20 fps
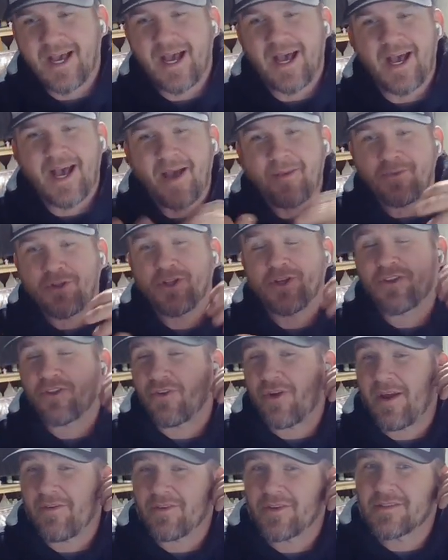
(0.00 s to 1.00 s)
I mean, look at the
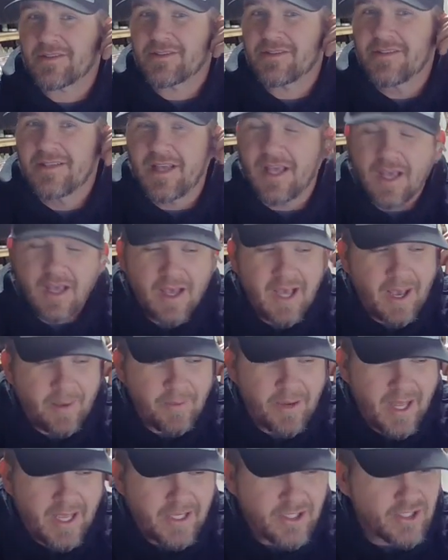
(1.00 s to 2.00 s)
graphics. I
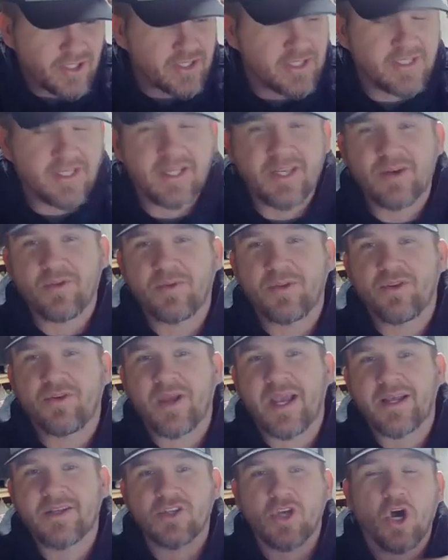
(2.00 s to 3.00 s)
mean, I could just sit here with you
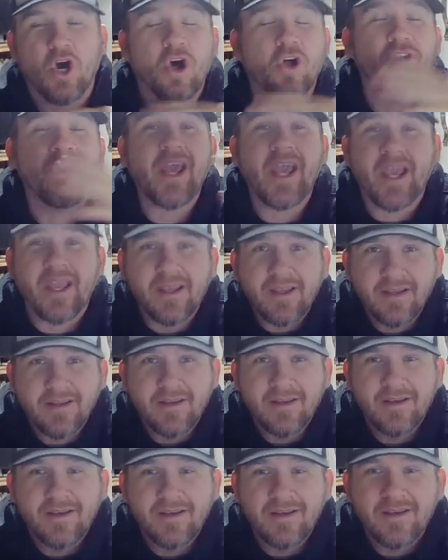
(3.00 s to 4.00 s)
guys all day
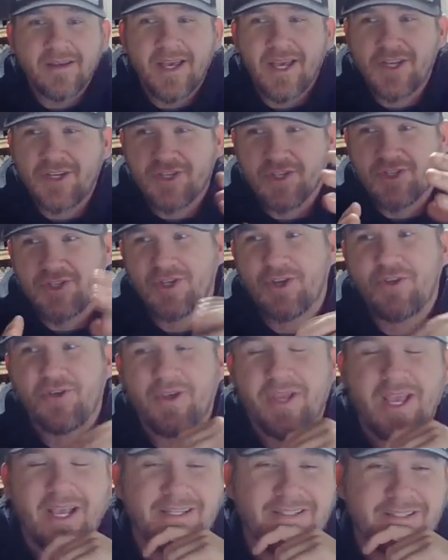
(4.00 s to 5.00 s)
and just show you
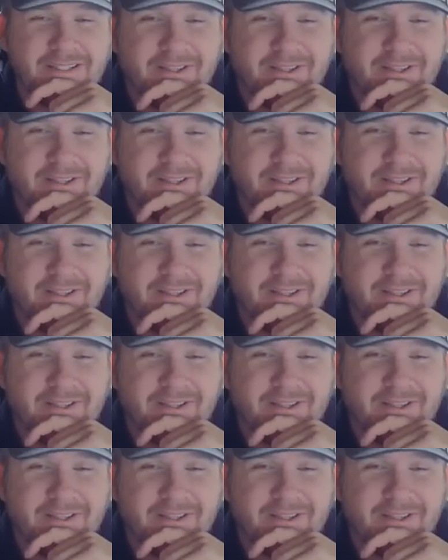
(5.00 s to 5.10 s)
guys these